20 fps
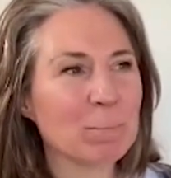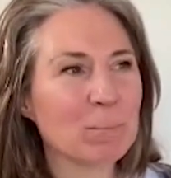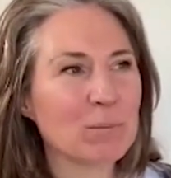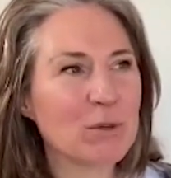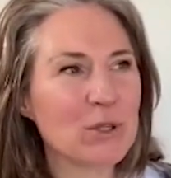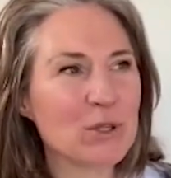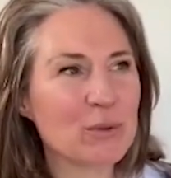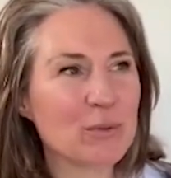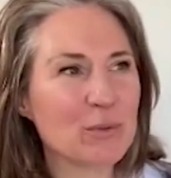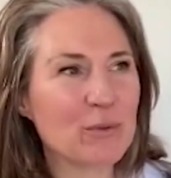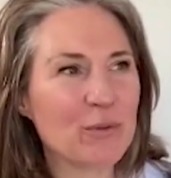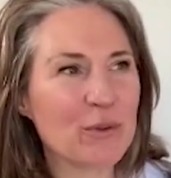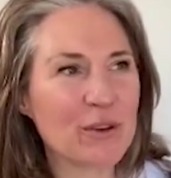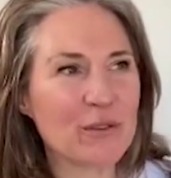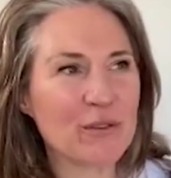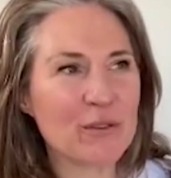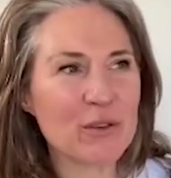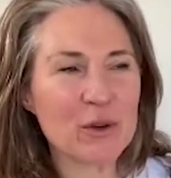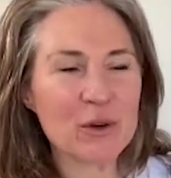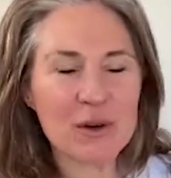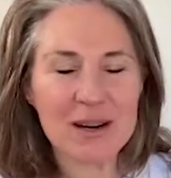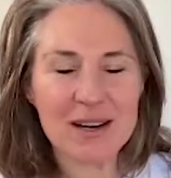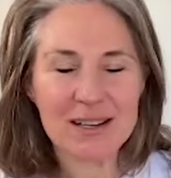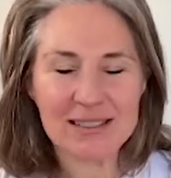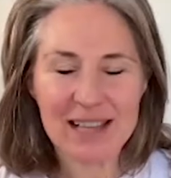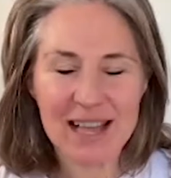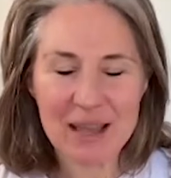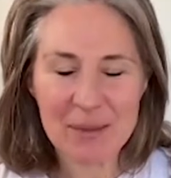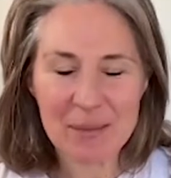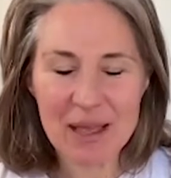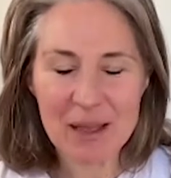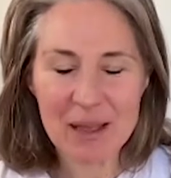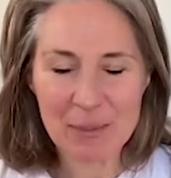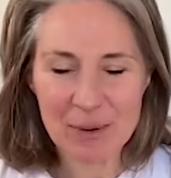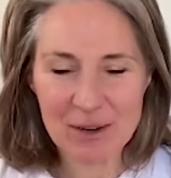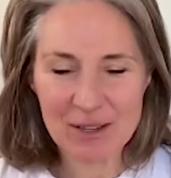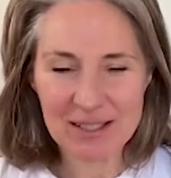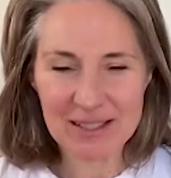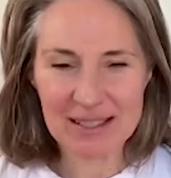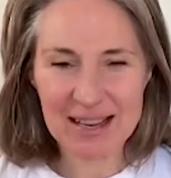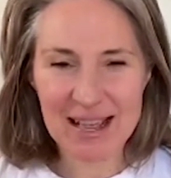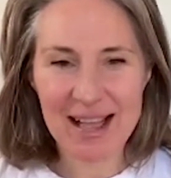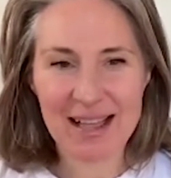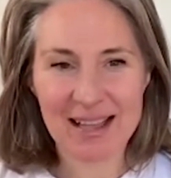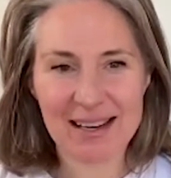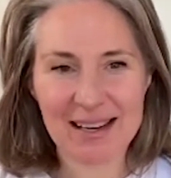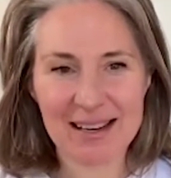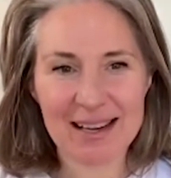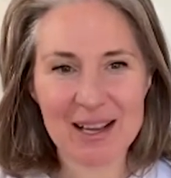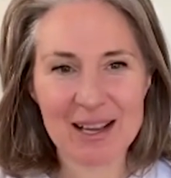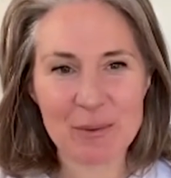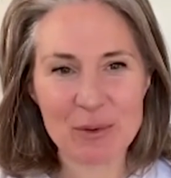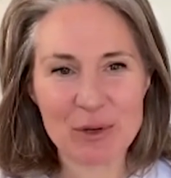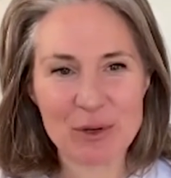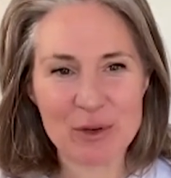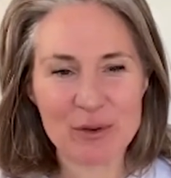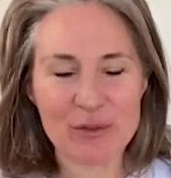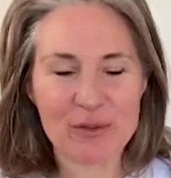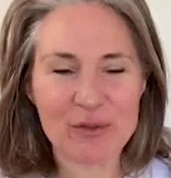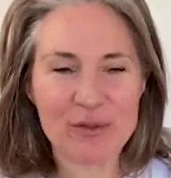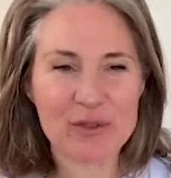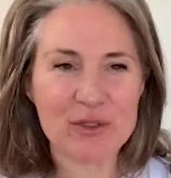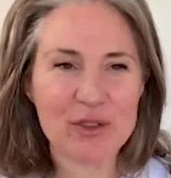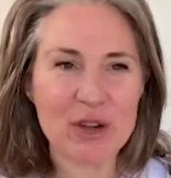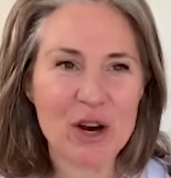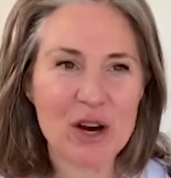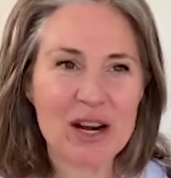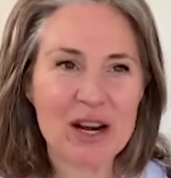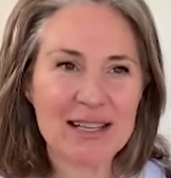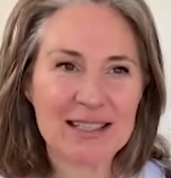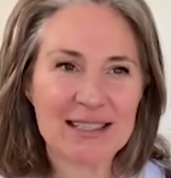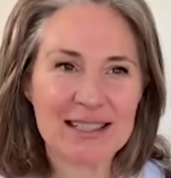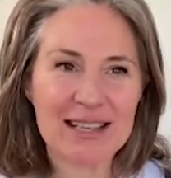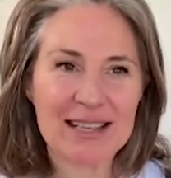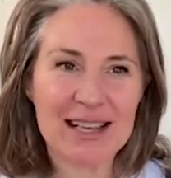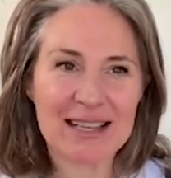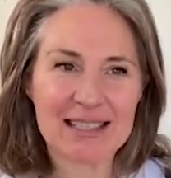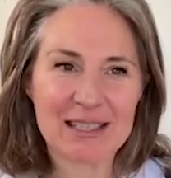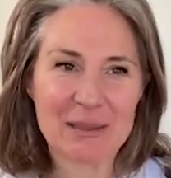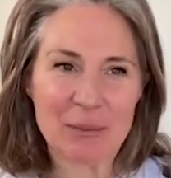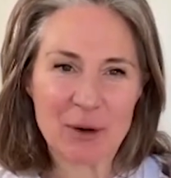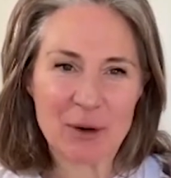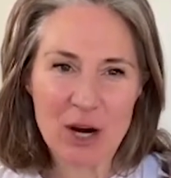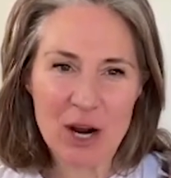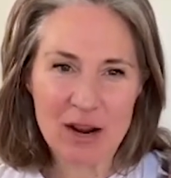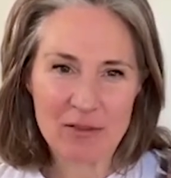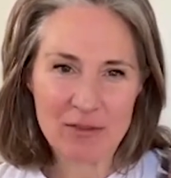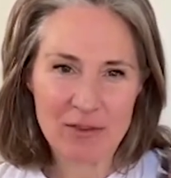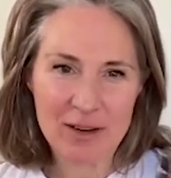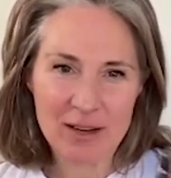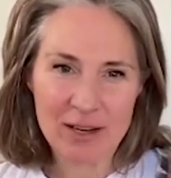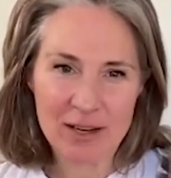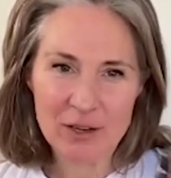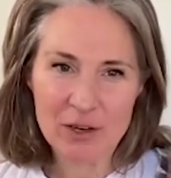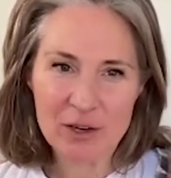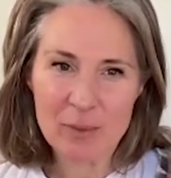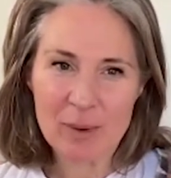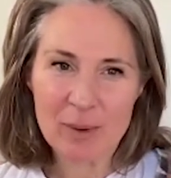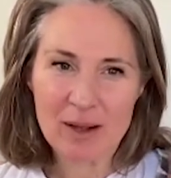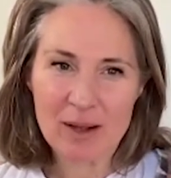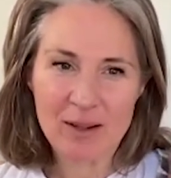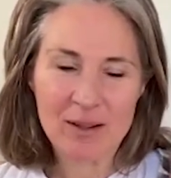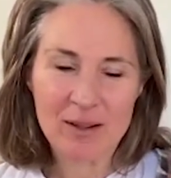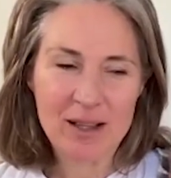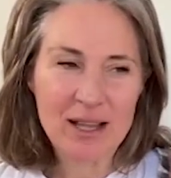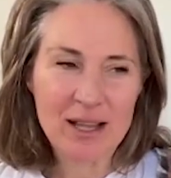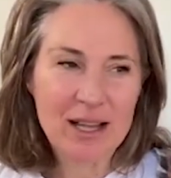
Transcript: when if you are a type a personality and when you're starting to get some recovery under your belt